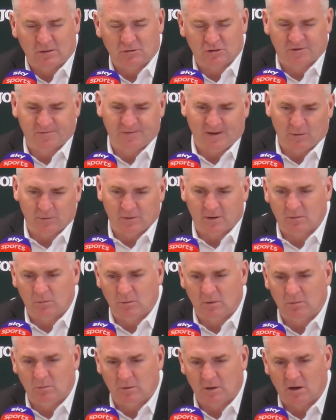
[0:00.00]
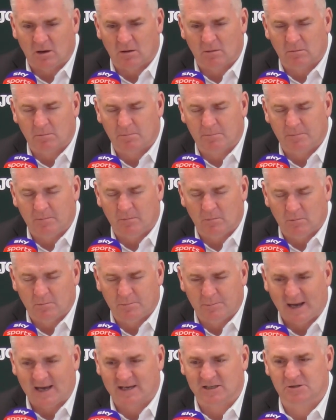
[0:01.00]
just felt that we got
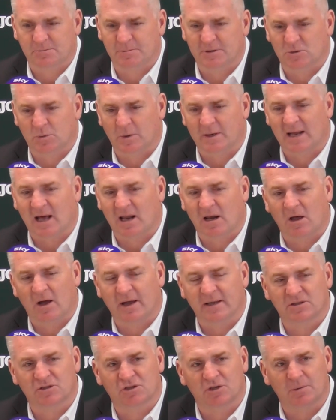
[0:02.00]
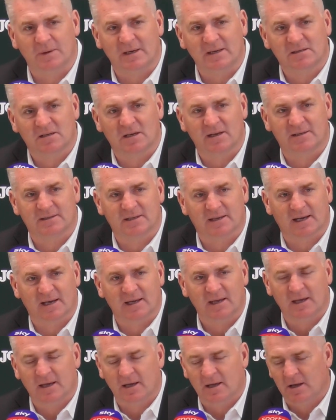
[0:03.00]
passed between our lines too easily
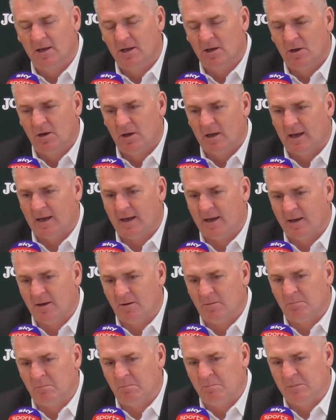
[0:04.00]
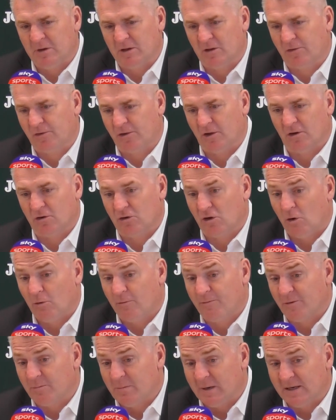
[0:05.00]
today. But the third goal
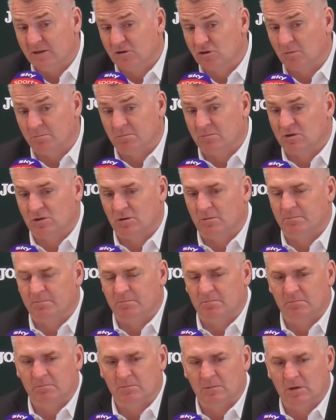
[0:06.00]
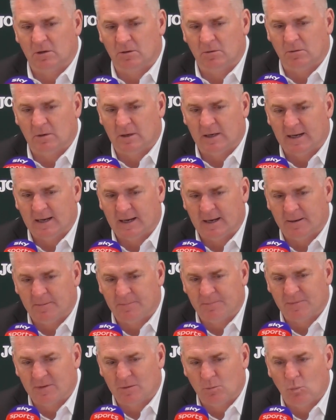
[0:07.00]
for me sums up,
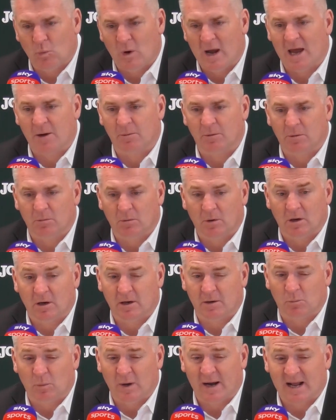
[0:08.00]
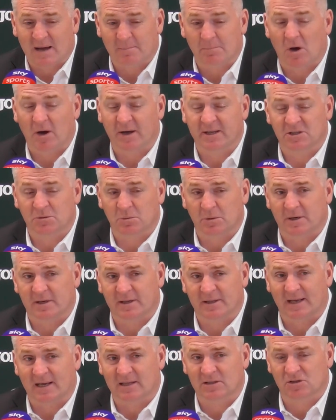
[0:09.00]
where we were, where our minds were
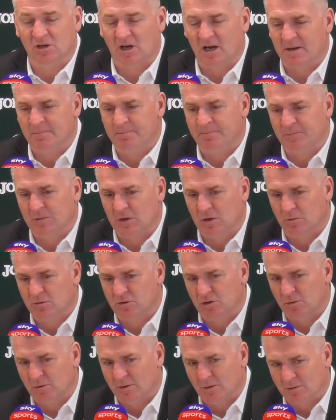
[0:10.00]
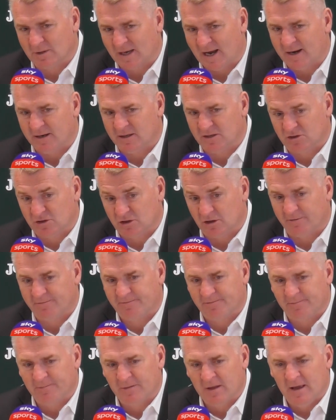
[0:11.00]
at that time. 2-0 down, it's
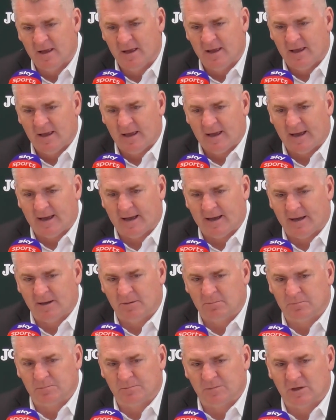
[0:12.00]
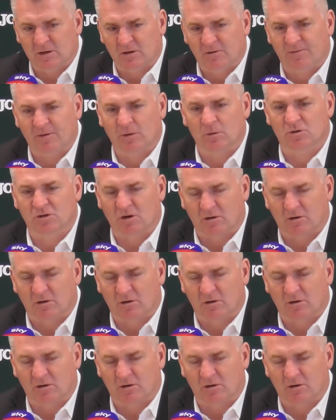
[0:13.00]
tough. And you can feel